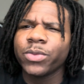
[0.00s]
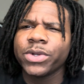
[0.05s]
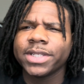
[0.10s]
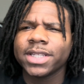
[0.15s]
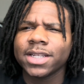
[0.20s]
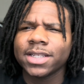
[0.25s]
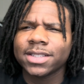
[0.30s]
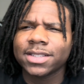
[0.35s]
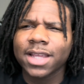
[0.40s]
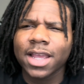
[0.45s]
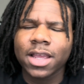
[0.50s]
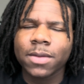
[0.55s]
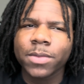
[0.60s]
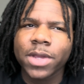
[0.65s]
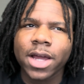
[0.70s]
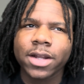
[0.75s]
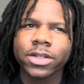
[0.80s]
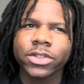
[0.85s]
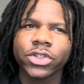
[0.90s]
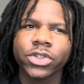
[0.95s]
reason it's taking me
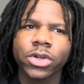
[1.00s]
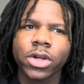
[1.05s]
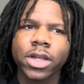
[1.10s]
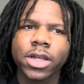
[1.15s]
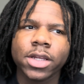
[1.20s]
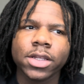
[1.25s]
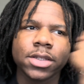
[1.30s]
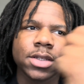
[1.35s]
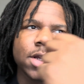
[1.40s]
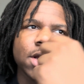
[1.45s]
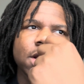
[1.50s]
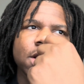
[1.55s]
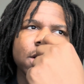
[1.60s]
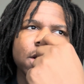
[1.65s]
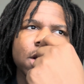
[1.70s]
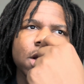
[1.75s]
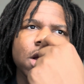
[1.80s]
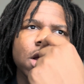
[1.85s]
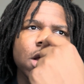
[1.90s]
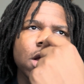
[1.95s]
out of trades
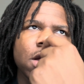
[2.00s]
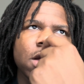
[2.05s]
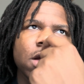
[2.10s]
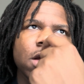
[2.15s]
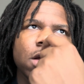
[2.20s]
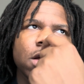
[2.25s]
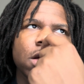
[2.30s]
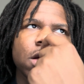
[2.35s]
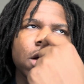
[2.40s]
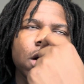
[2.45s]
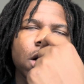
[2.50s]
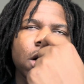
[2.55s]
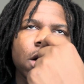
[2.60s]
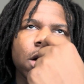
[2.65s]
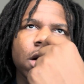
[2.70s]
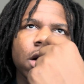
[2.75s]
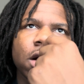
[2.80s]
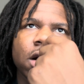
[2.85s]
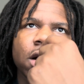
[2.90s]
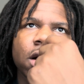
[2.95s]

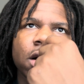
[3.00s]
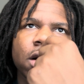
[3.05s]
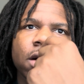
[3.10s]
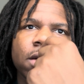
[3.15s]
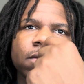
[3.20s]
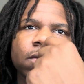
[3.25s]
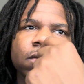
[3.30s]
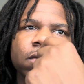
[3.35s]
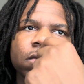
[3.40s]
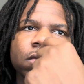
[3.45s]
that